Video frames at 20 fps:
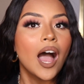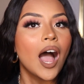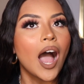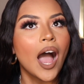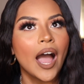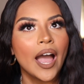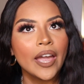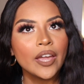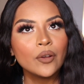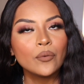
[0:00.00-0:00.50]

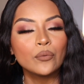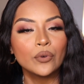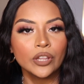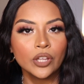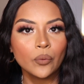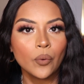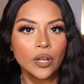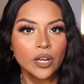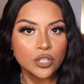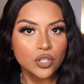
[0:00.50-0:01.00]
I
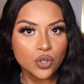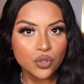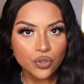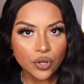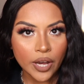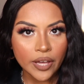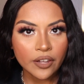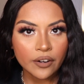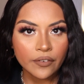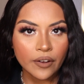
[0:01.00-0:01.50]
really wanted to
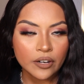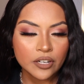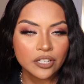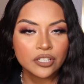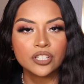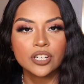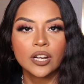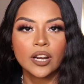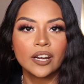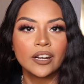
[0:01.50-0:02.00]
try their foundation.